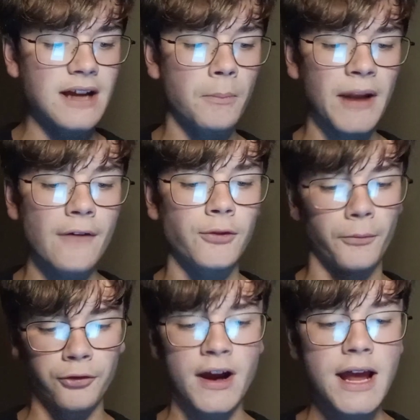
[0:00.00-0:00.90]
the main down
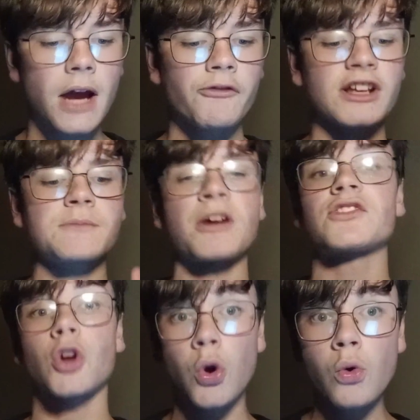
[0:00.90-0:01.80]
platform free and
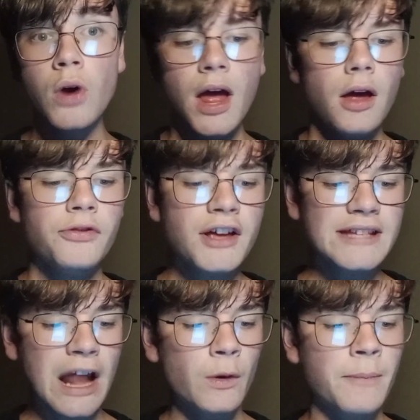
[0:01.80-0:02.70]
express to cool,
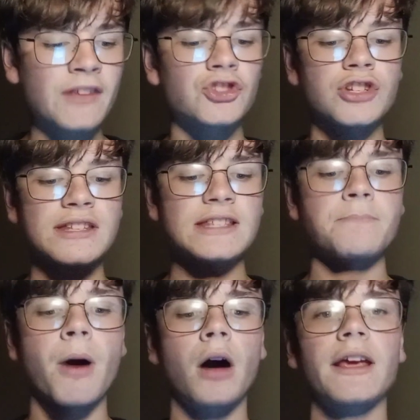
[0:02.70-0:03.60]
thus allowing passengers
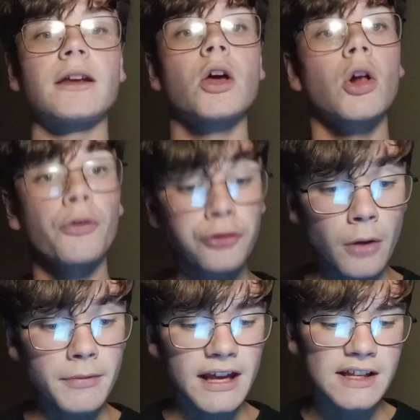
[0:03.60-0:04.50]
disembarking
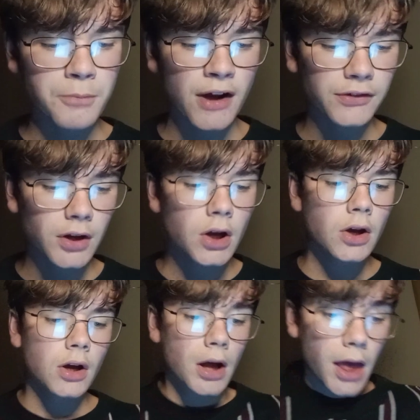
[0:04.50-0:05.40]
from the express
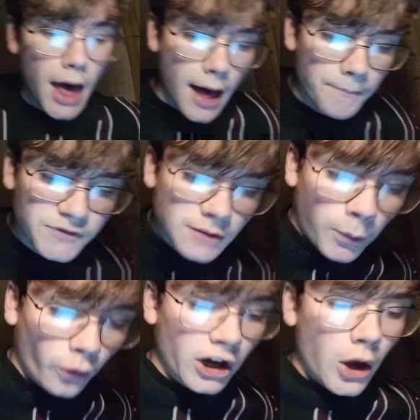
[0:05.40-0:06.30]

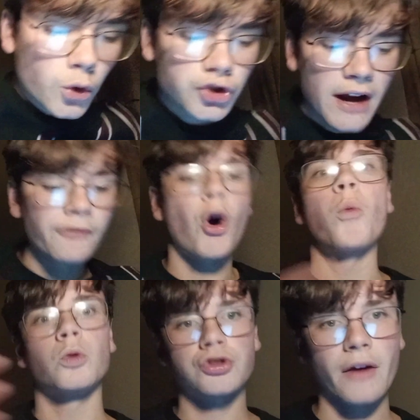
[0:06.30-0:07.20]
to board the local train
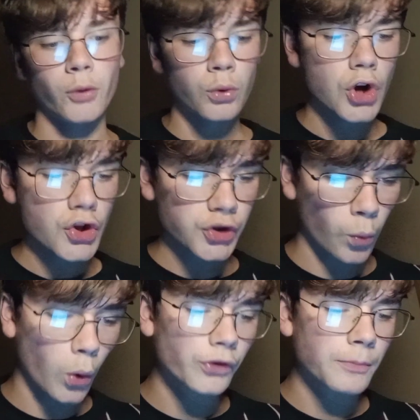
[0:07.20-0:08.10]
for onward travel
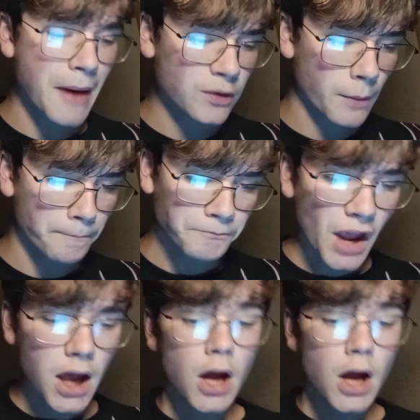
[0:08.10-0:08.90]
towards Bedwin.